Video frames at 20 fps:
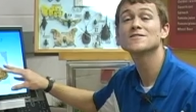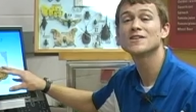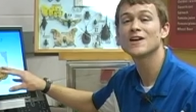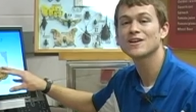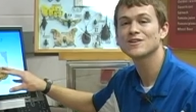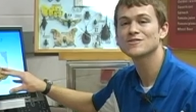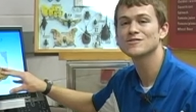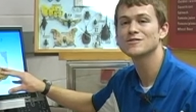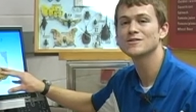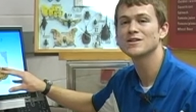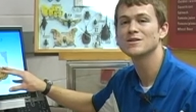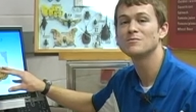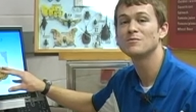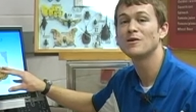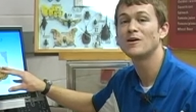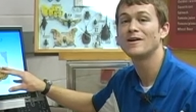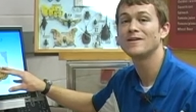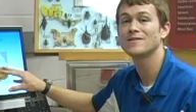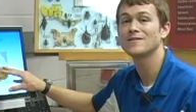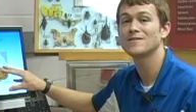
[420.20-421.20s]
is actually a
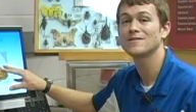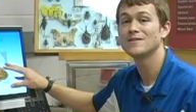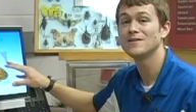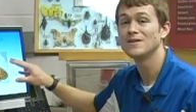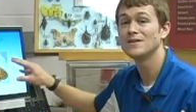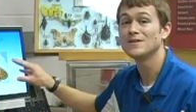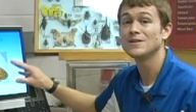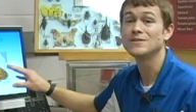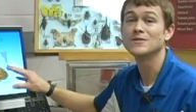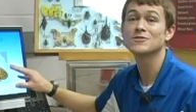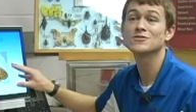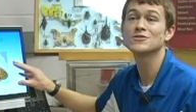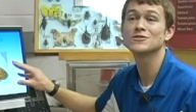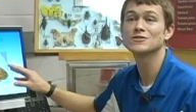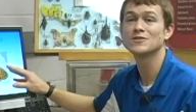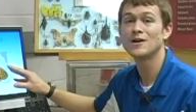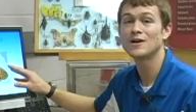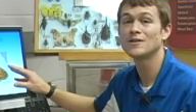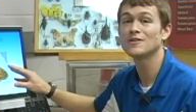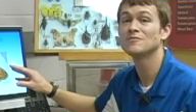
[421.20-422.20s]
moth. And there's
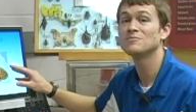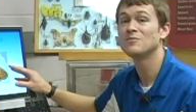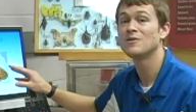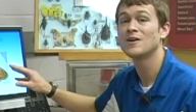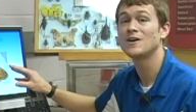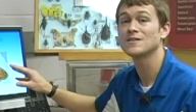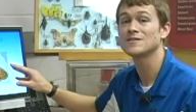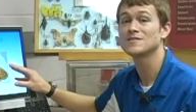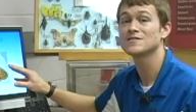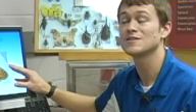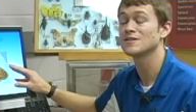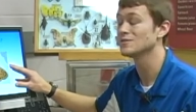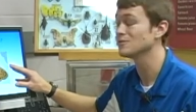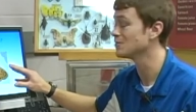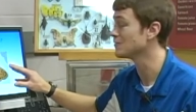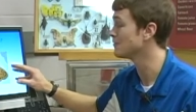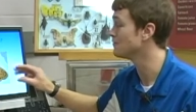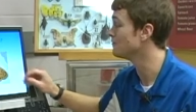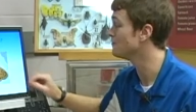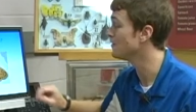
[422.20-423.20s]
a lot of moths that
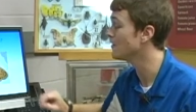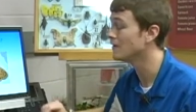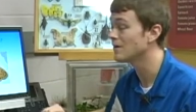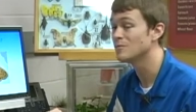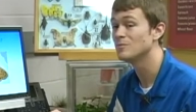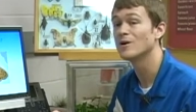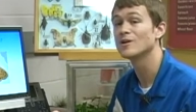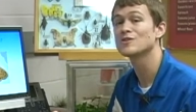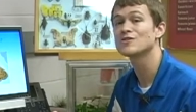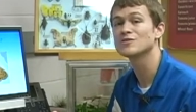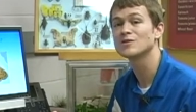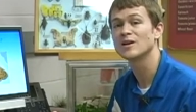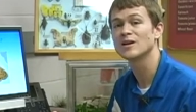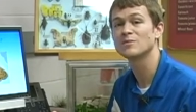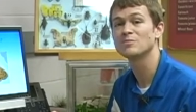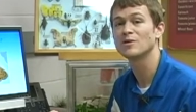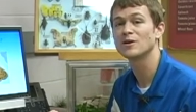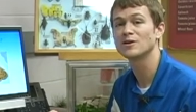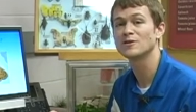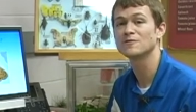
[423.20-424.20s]
look very much like
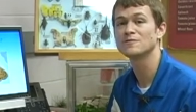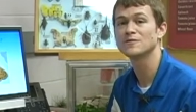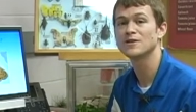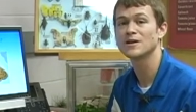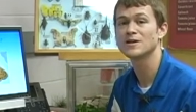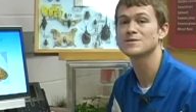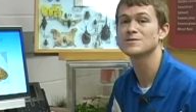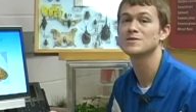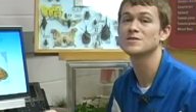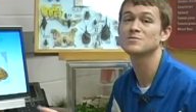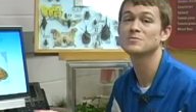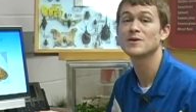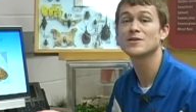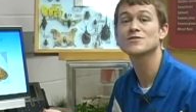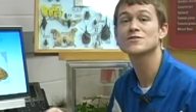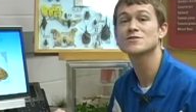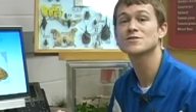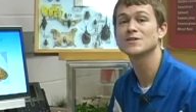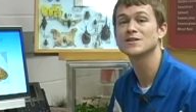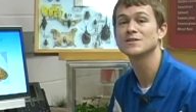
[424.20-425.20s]
butterflies,
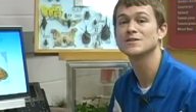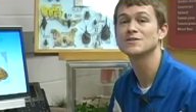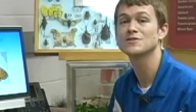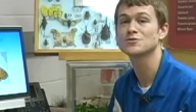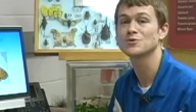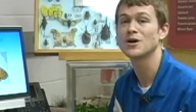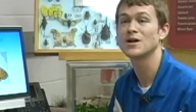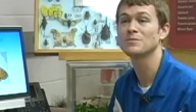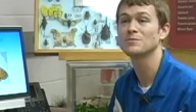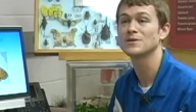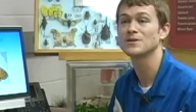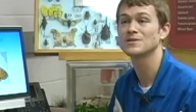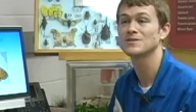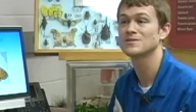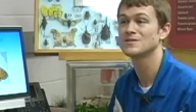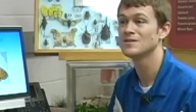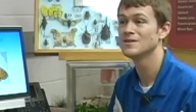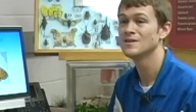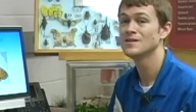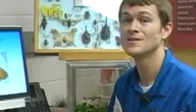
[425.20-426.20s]
especially in the
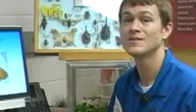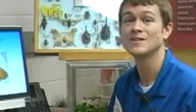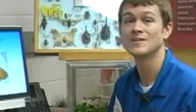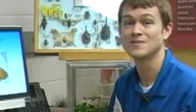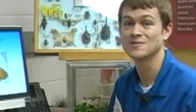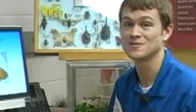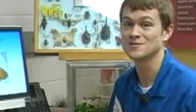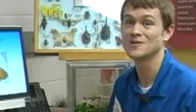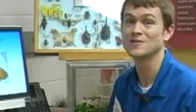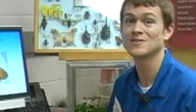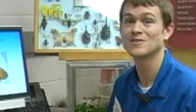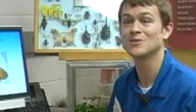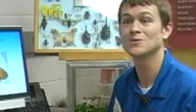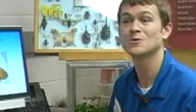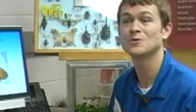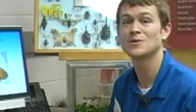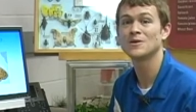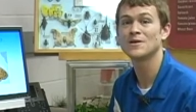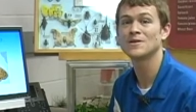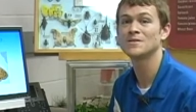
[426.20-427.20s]
tropics. And there's also
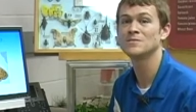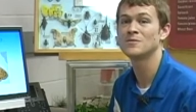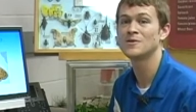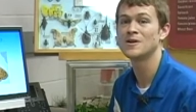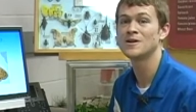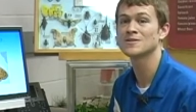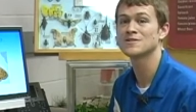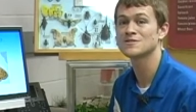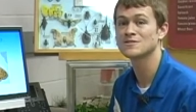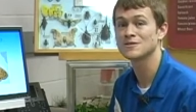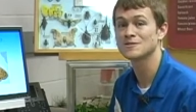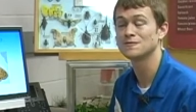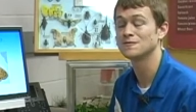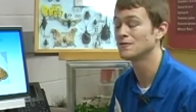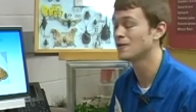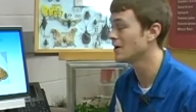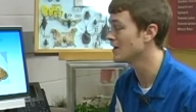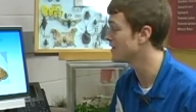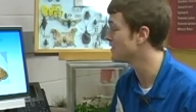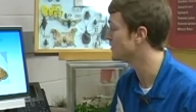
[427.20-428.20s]
a lot of moths that
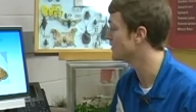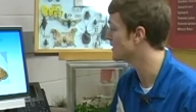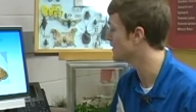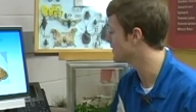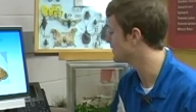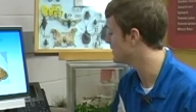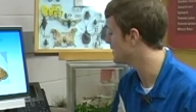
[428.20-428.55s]
fly during the